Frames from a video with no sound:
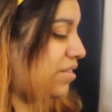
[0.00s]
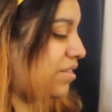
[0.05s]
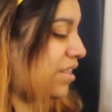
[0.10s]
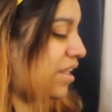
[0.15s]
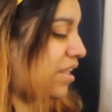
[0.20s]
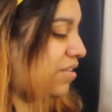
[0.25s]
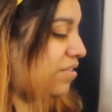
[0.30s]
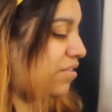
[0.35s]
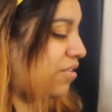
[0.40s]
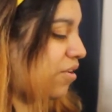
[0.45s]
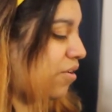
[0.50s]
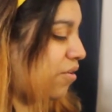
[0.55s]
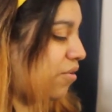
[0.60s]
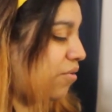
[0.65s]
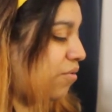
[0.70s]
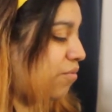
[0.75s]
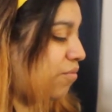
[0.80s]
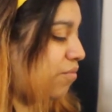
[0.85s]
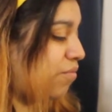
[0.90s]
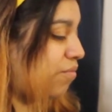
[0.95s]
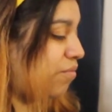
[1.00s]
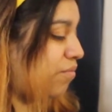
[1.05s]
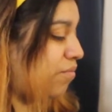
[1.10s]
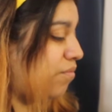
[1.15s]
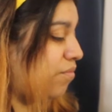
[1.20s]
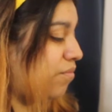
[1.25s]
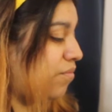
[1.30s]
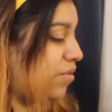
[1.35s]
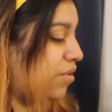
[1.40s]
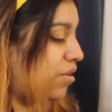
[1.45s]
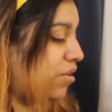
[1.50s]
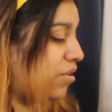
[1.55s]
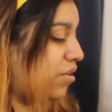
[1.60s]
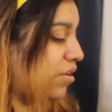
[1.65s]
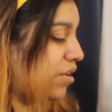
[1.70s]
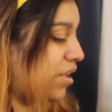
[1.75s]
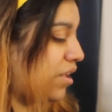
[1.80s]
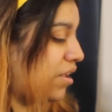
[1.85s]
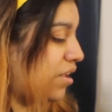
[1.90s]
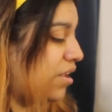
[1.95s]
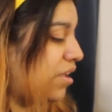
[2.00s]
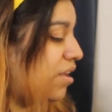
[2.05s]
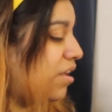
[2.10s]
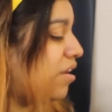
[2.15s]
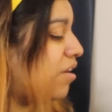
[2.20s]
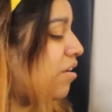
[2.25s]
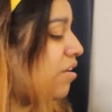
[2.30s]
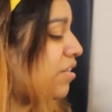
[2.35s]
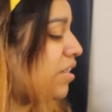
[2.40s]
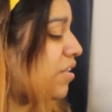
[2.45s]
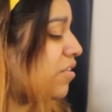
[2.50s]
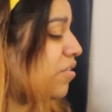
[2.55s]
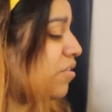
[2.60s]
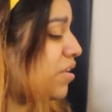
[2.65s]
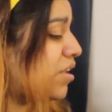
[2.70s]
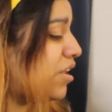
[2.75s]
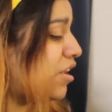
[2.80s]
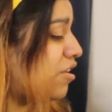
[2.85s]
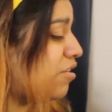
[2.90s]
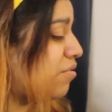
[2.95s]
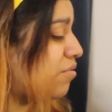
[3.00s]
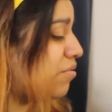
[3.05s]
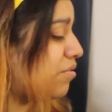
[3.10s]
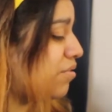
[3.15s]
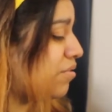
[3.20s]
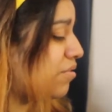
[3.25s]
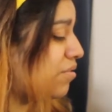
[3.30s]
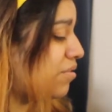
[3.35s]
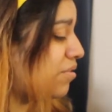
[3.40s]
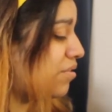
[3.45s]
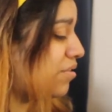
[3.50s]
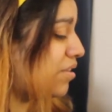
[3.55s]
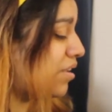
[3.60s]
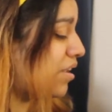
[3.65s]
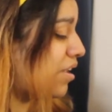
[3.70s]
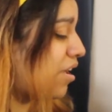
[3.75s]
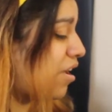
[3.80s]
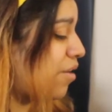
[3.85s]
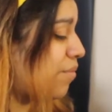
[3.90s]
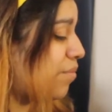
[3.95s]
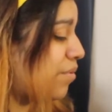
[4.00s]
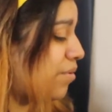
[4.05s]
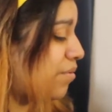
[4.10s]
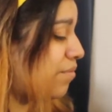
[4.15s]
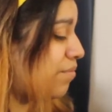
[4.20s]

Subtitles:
They're so good looking. Oh, that's so cute. The cup.